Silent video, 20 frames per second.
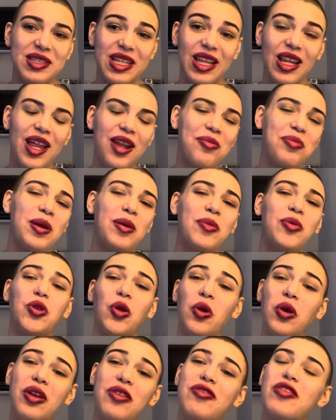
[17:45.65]
A lot of people
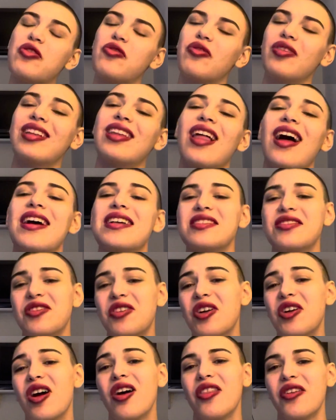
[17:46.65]
don't even realize there
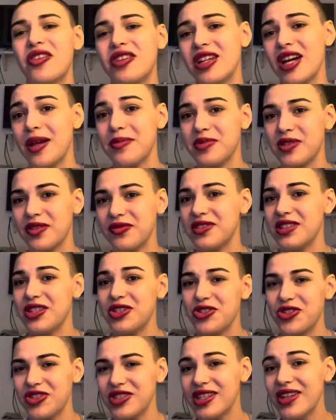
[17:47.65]
are other types of
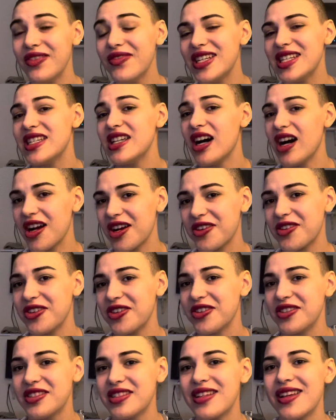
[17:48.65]
seizures, even
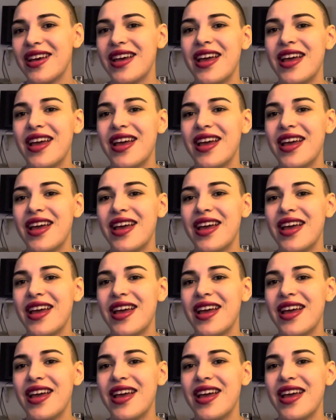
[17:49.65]
doctors.